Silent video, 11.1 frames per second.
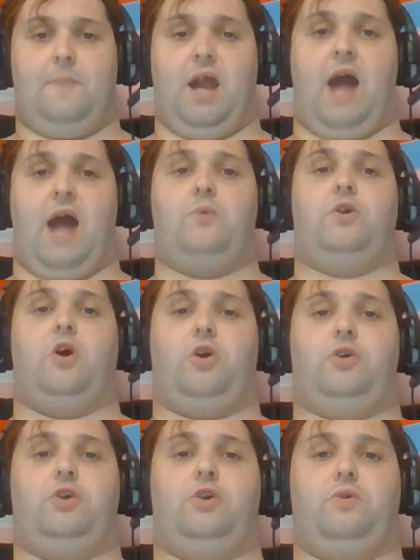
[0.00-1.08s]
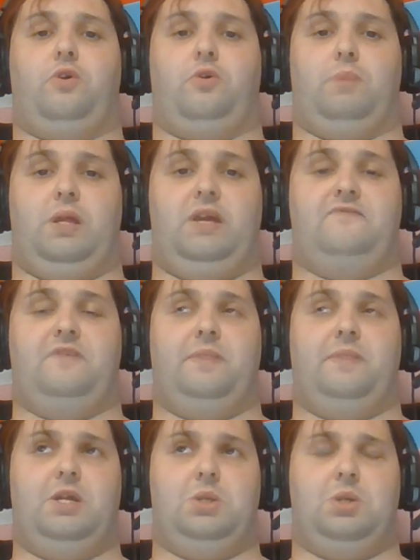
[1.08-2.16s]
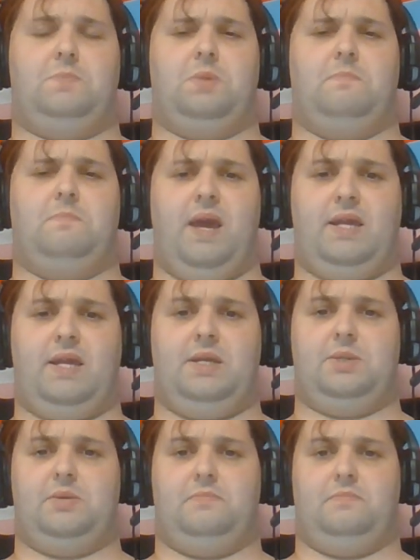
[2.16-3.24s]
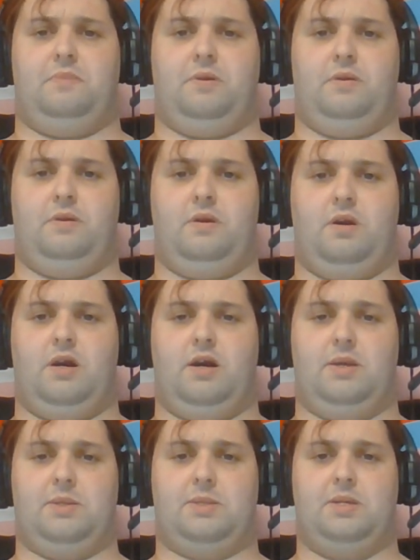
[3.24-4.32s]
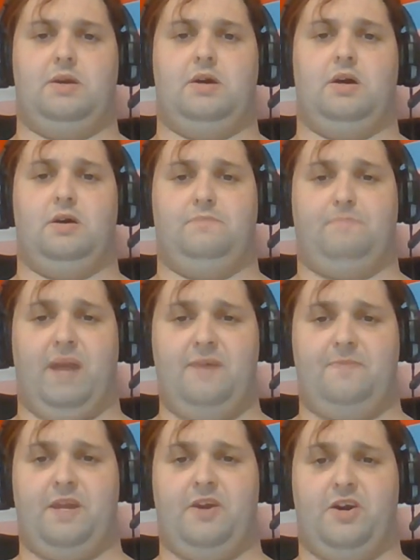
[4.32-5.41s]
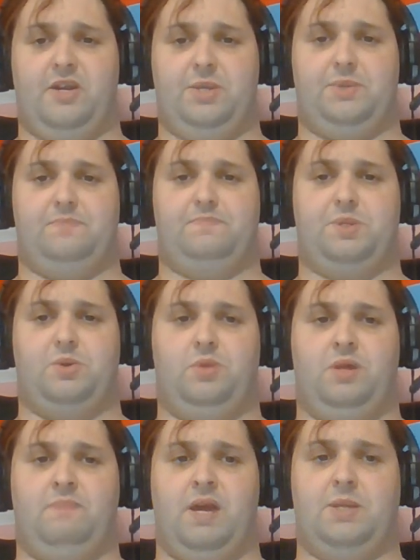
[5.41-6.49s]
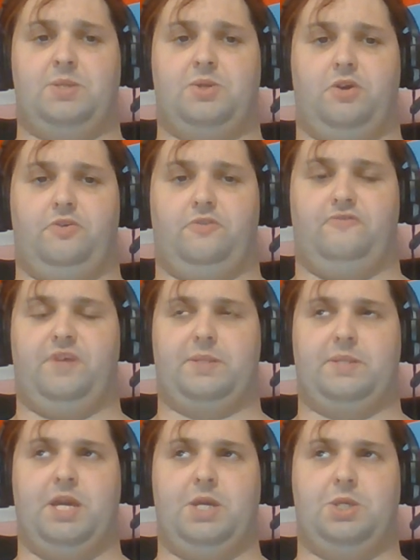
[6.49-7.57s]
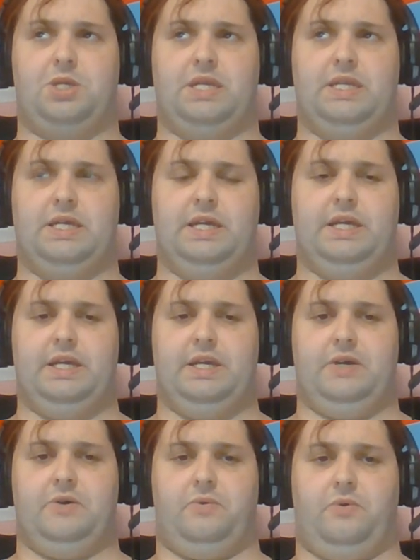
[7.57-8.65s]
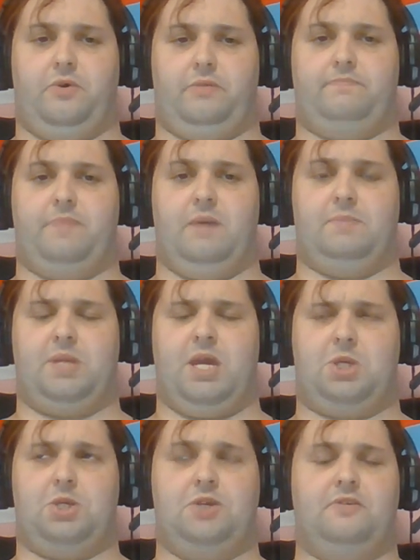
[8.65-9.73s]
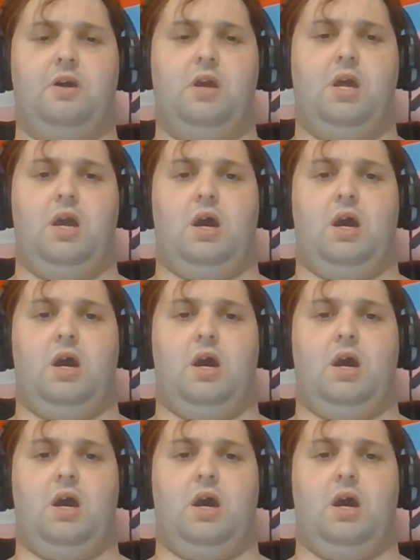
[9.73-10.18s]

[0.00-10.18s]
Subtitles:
but I would argue her belief in the Egyptian paganism pantheon is solely based on her fixation or obsession